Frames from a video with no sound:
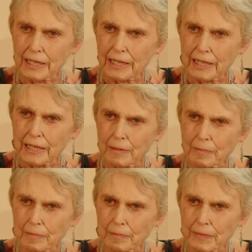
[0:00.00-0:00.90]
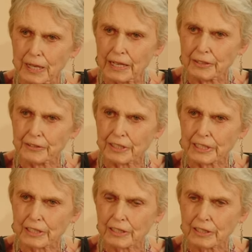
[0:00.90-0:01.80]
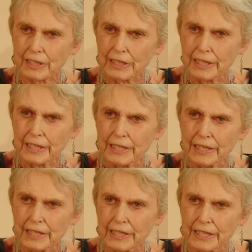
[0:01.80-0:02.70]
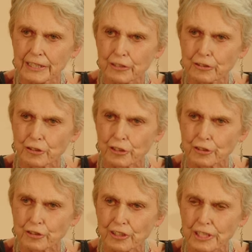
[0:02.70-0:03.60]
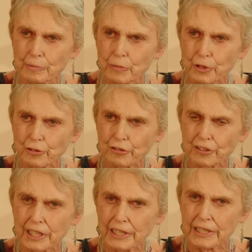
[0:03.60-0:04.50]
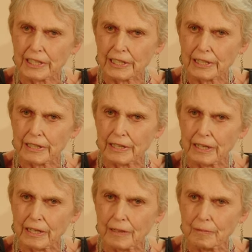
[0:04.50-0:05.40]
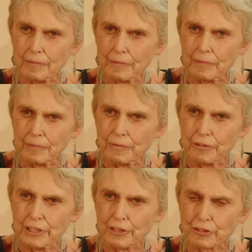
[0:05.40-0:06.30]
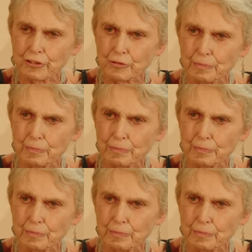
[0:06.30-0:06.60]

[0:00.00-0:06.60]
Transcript: I think any church, any mosque, any religious